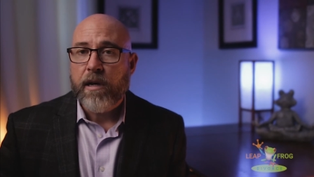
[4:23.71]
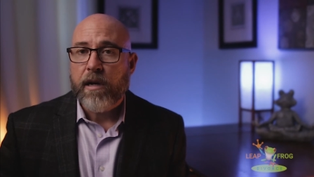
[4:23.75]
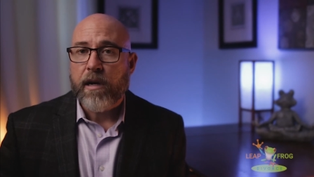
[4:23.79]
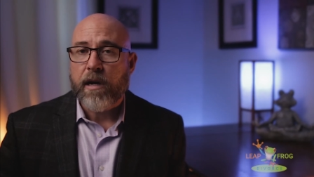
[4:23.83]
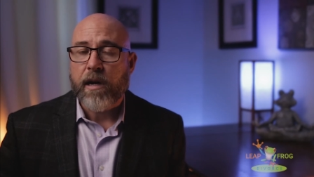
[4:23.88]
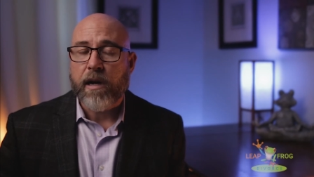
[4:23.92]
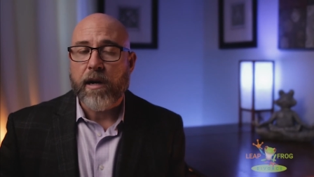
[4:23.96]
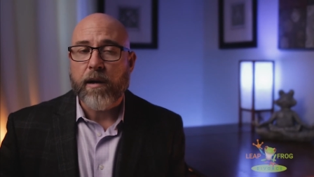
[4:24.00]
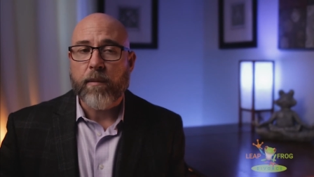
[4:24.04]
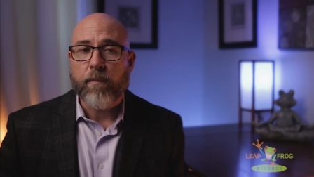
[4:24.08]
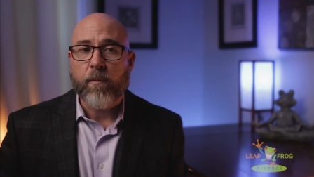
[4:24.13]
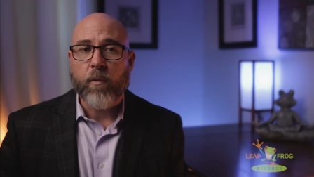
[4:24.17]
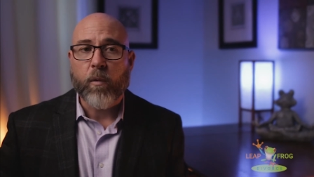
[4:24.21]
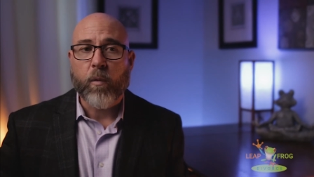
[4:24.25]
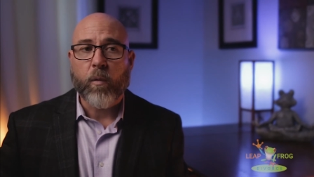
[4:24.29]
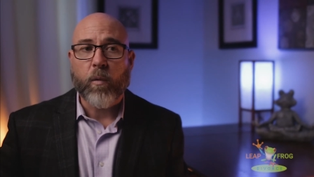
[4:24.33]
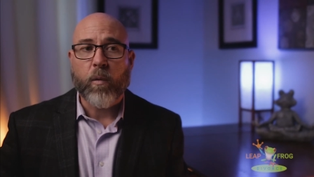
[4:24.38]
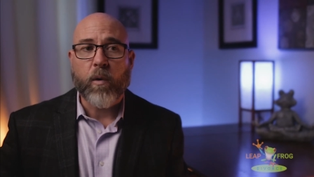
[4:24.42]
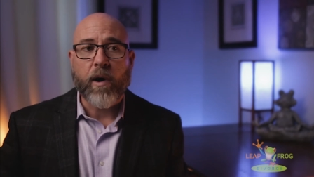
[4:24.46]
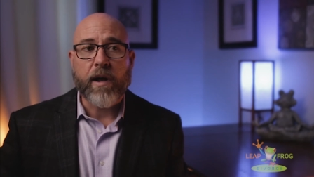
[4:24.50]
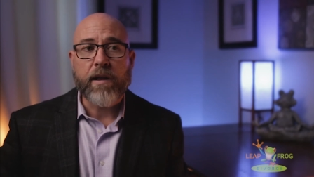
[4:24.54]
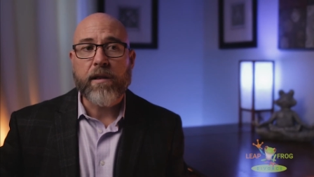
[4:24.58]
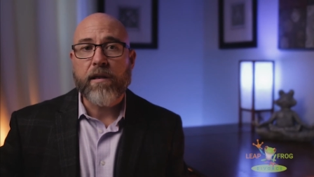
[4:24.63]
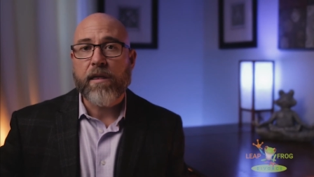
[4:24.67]

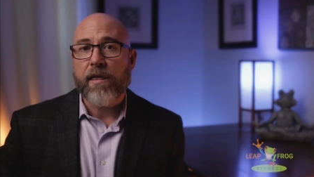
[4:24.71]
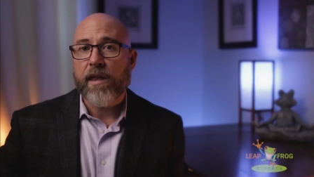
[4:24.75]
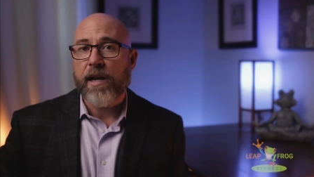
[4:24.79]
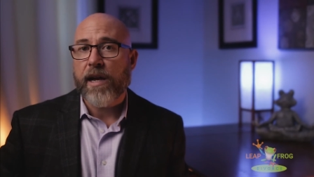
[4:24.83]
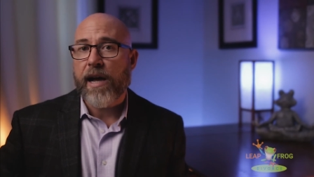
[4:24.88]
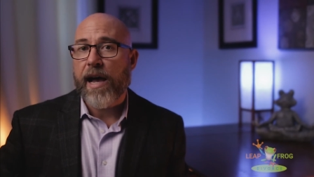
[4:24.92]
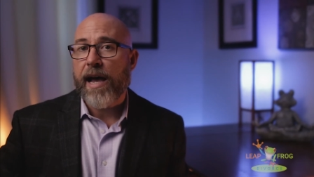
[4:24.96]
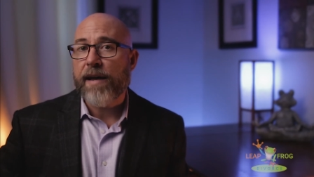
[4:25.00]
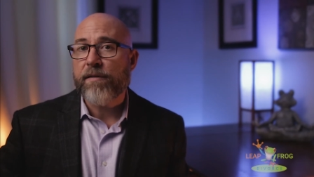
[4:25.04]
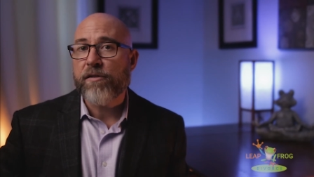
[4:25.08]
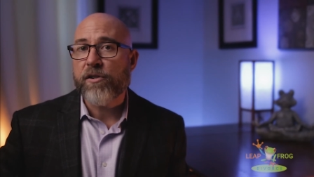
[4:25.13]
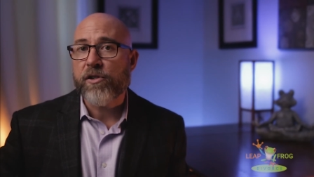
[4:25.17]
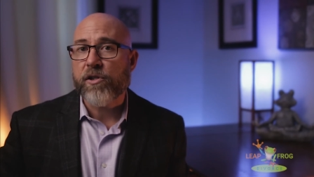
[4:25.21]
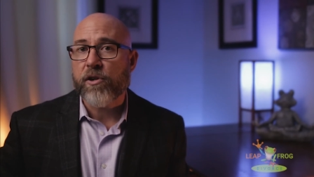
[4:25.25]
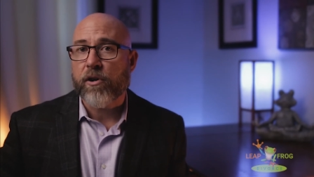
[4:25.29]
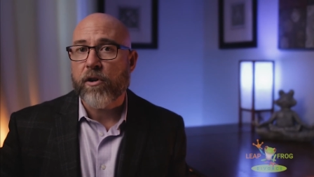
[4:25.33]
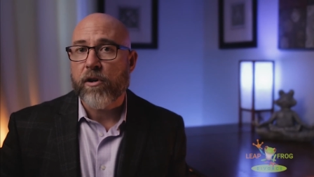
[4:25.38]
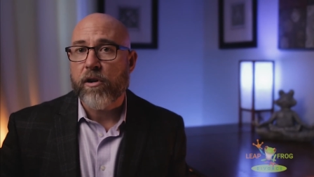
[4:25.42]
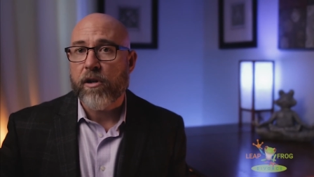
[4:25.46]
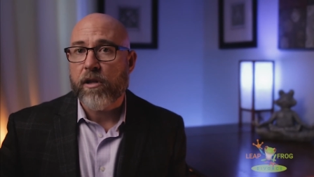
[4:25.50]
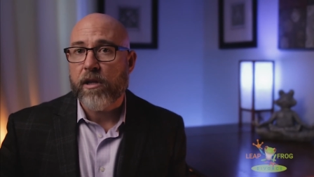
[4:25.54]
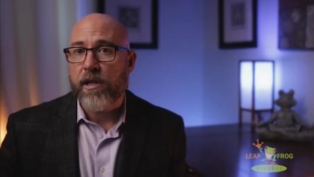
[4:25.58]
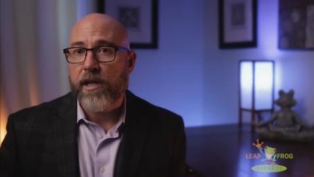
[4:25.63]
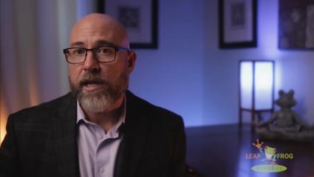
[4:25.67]
One thing I've
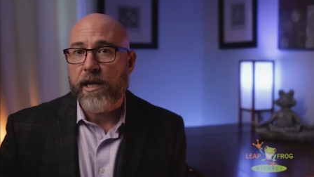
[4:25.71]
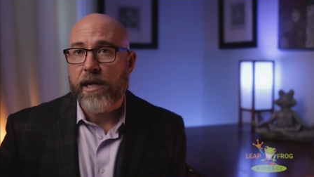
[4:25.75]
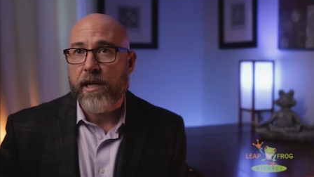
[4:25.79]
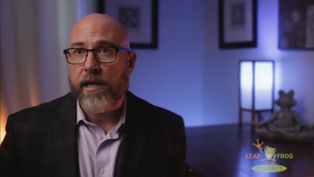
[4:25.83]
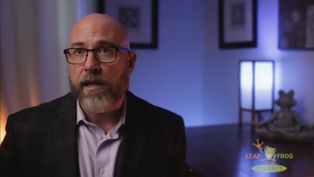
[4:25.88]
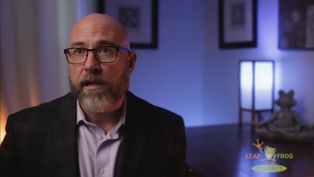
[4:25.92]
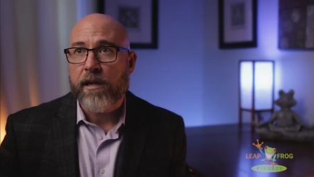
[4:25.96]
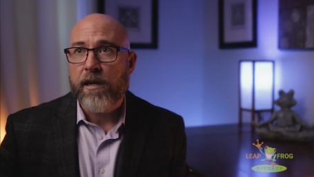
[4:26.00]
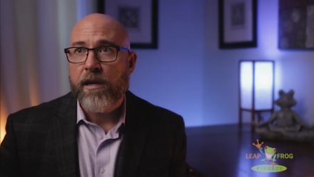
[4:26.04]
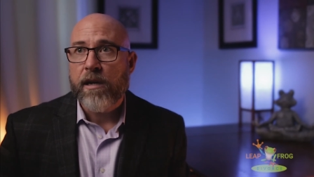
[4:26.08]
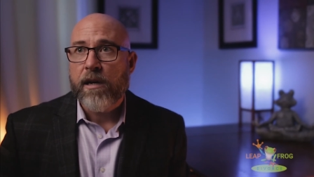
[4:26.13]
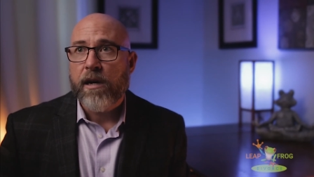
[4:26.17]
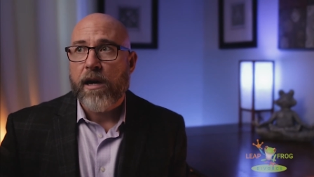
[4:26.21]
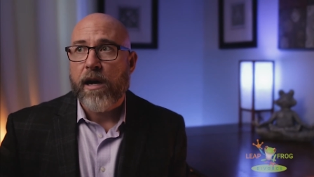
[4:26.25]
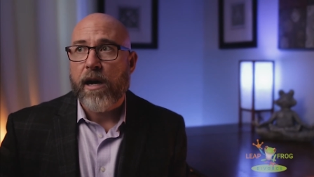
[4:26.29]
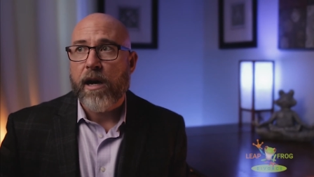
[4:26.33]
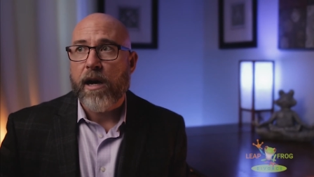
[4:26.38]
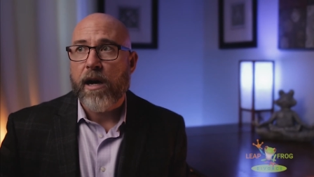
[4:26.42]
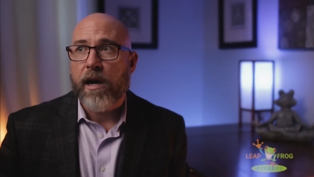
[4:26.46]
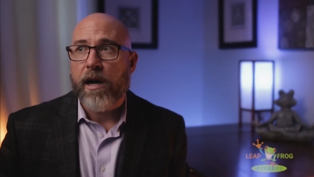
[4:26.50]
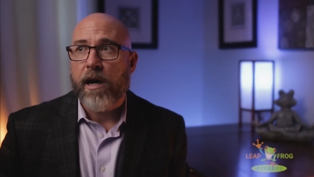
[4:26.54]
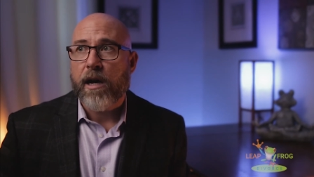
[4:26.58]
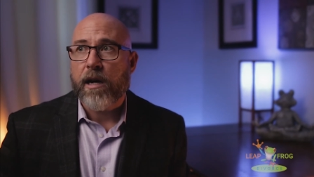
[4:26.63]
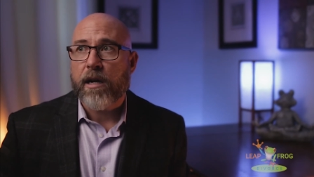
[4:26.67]
certainly
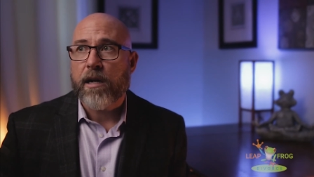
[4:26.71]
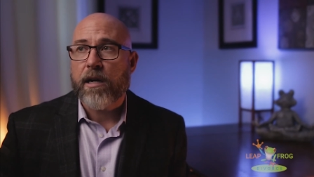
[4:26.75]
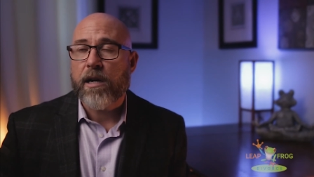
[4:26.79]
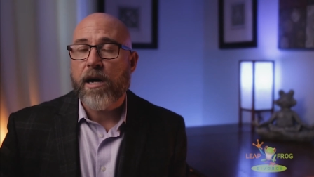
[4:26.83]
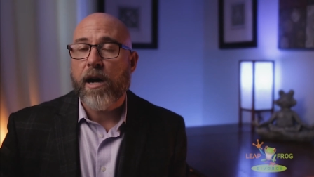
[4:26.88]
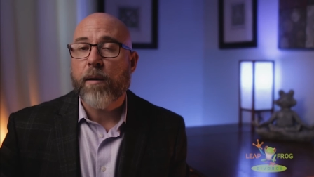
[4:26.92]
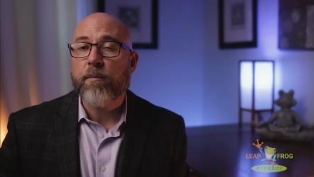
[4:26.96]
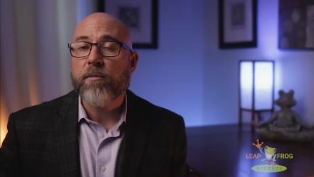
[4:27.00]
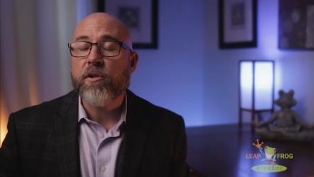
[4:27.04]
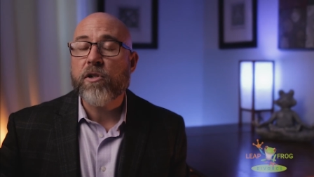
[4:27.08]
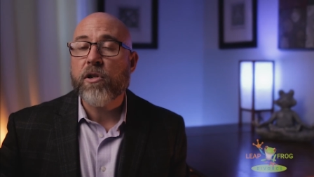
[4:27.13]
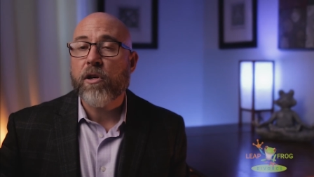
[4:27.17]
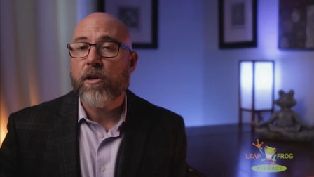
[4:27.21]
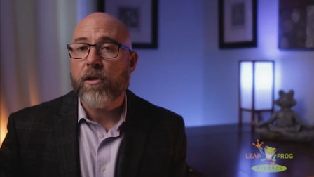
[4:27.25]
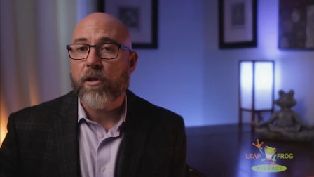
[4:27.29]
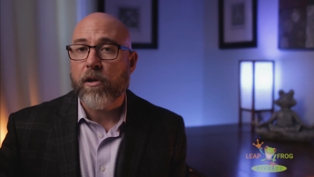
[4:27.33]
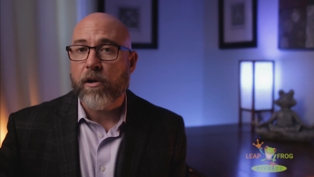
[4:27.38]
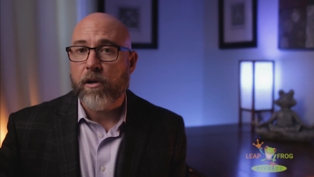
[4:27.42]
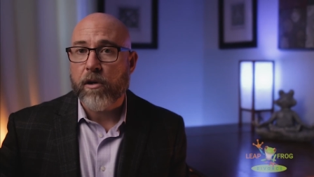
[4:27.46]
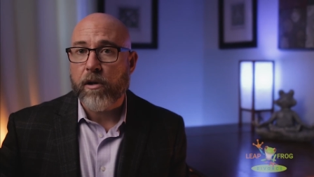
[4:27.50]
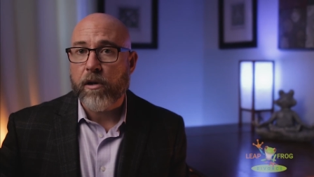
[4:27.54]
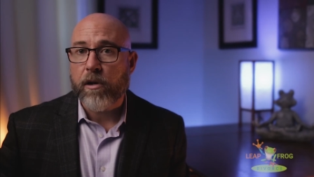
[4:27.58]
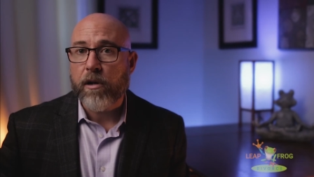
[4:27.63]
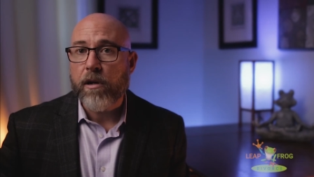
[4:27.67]
come to
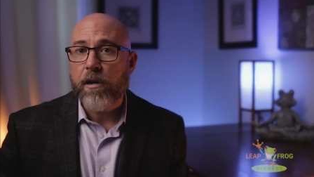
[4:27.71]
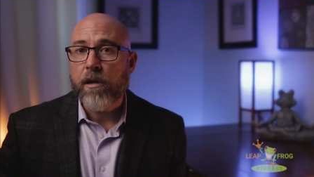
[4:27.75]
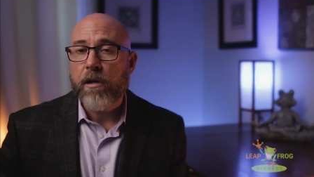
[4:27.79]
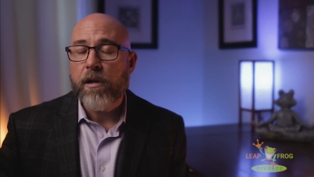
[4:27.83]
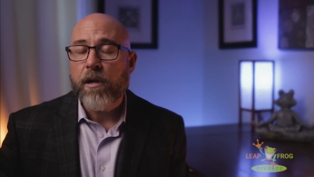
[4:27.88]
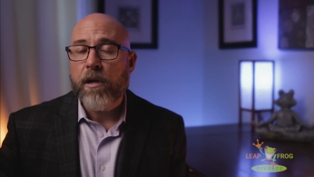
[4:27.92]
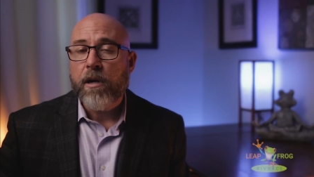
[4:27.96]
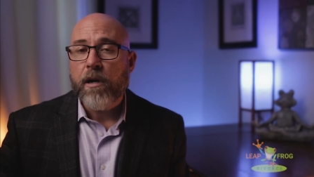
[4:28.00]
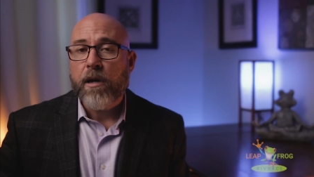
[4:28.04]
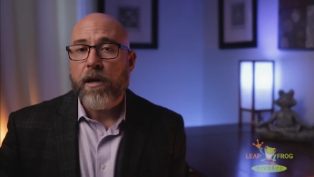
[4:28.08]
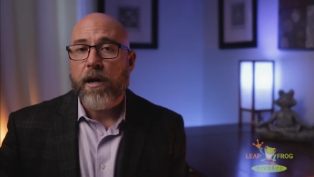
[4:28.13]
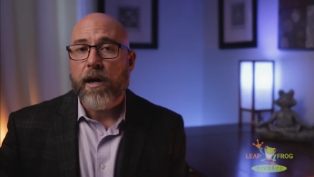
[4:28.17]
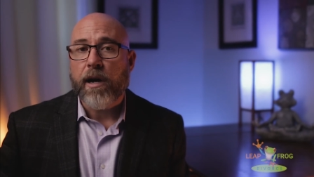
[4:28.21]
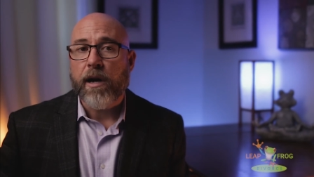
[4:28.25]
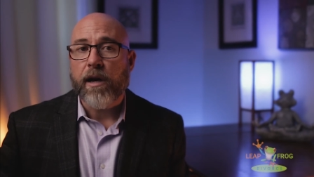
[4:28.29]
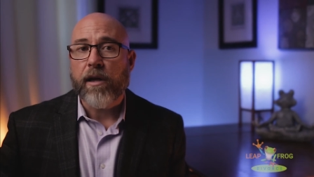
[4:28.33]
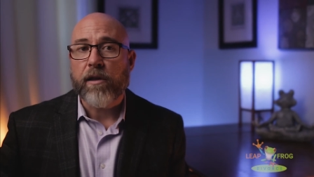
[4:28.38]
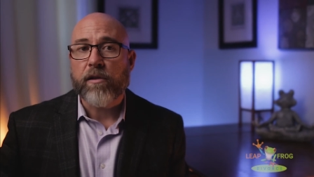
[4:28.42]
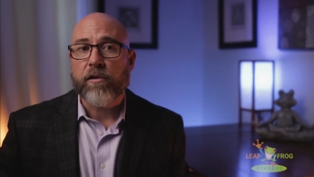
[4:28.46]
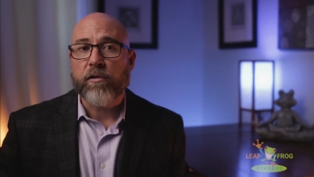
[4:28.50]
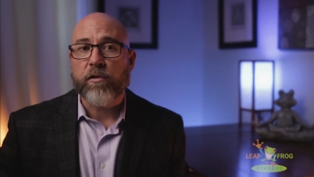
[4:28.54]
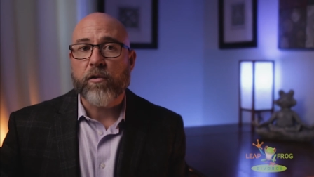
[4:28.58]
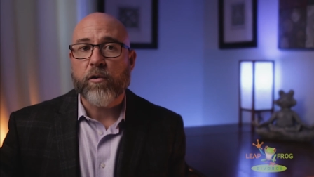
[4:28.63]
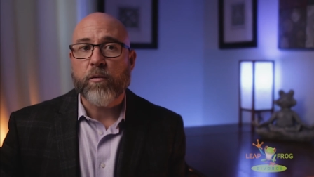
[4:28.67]
learn
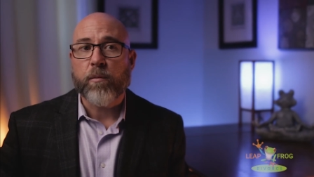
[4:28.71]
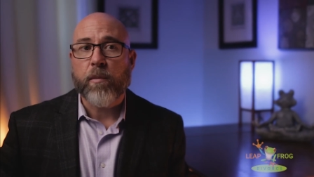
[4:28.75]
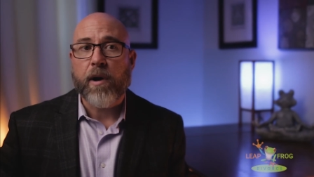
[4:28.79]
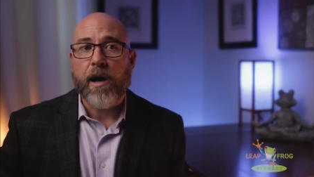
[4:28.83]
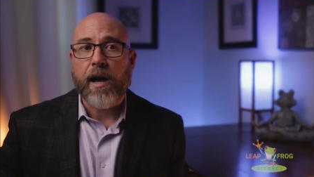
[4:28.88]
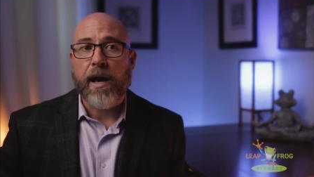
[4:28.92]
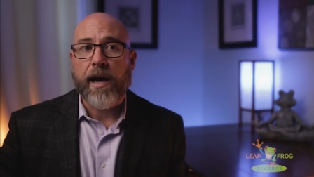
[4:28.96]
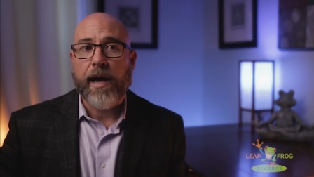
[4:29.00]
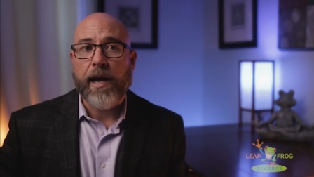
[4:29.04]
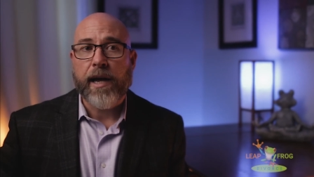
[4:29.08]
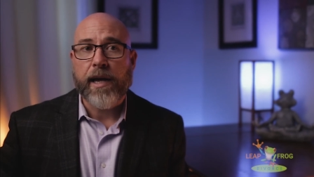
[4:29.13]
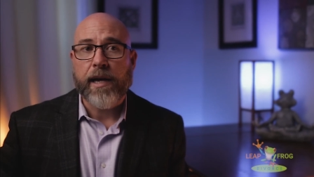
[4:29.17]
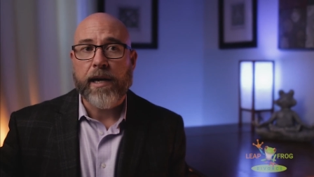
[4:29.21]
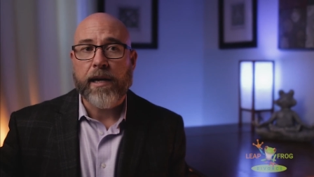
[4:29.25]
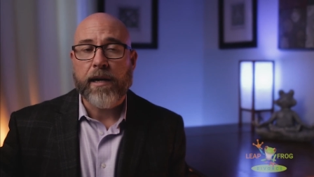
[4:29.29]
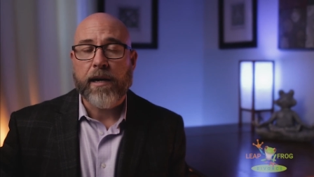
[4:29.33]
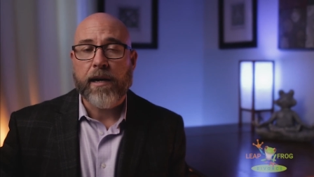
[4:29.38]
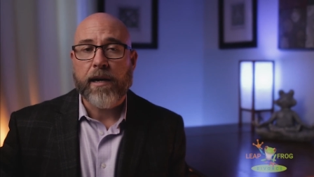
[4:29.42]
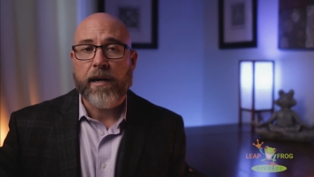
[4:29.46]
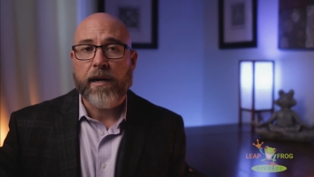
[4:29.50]
through my